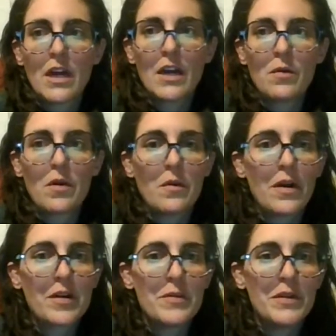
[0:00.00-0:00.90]
I want to
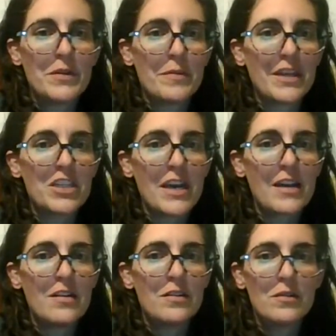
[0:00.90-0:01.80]
welcome you to my
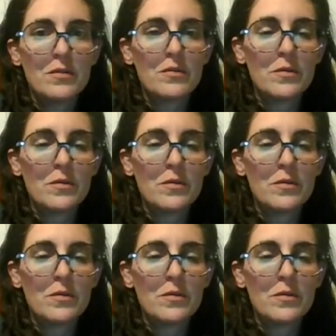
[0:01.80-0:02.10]
channel.